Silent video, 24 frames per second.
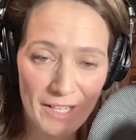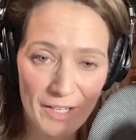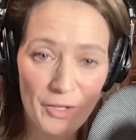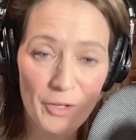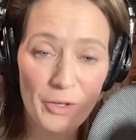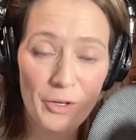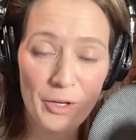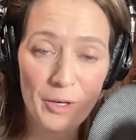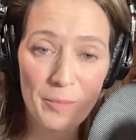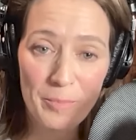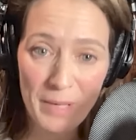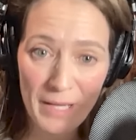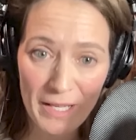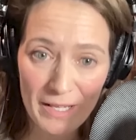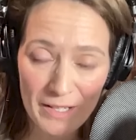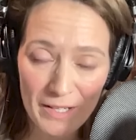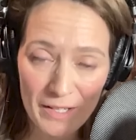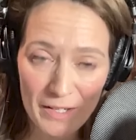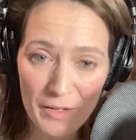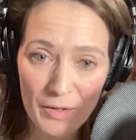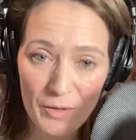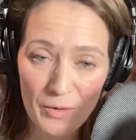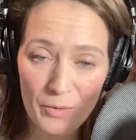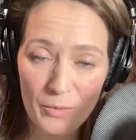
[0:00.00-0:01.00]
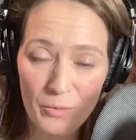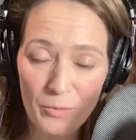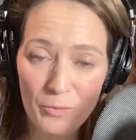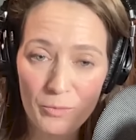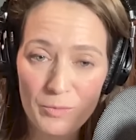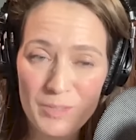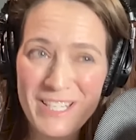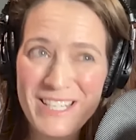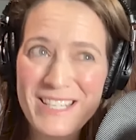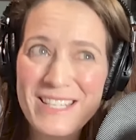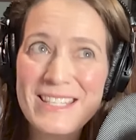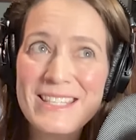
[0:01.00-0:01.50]
in her opinion,
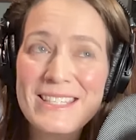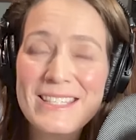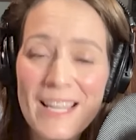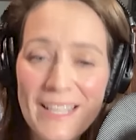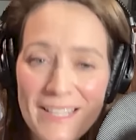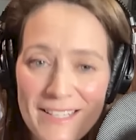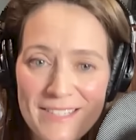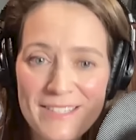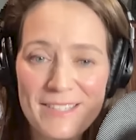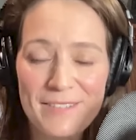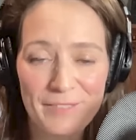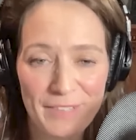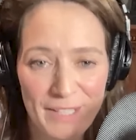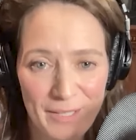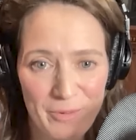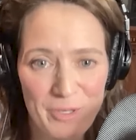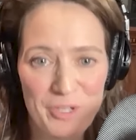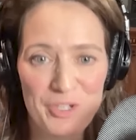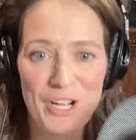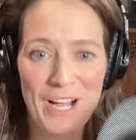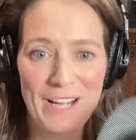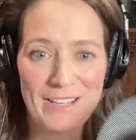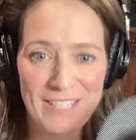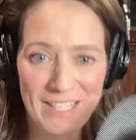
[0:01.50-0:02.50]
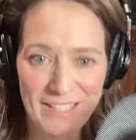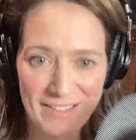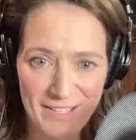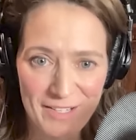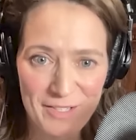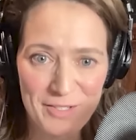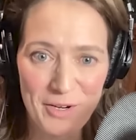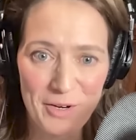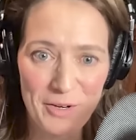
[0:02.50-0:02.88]
decisively rejecting this